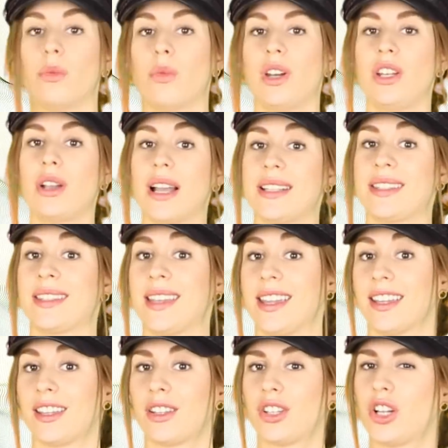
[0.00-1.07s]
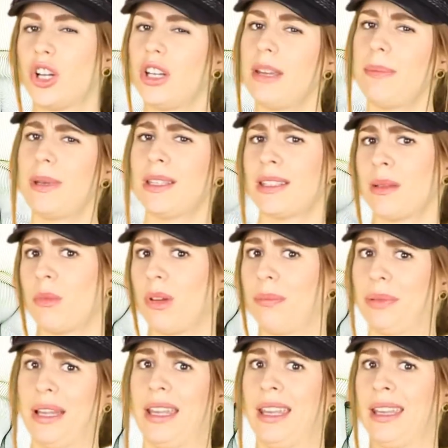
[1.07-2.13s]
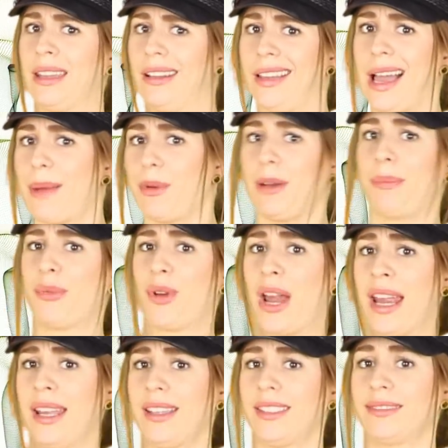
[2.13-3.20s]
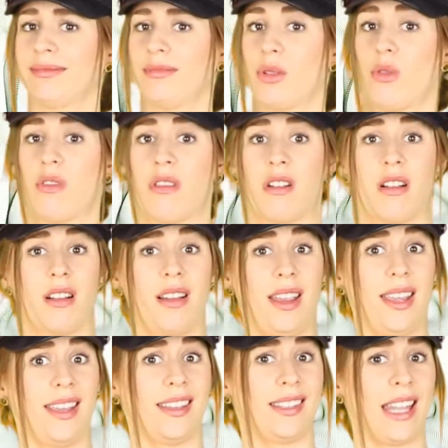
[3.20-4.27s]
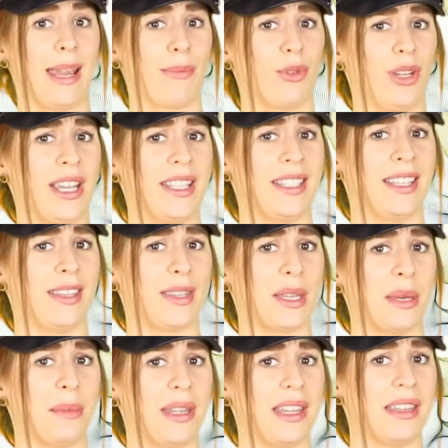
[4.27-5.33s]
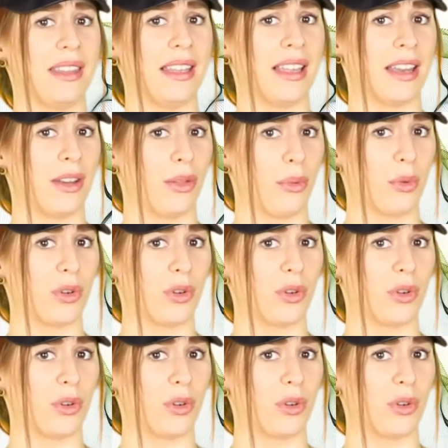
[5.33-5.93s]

What do you guys think? Could it be someone playing an elaborate prank? Or is April 18th gonna be the end of the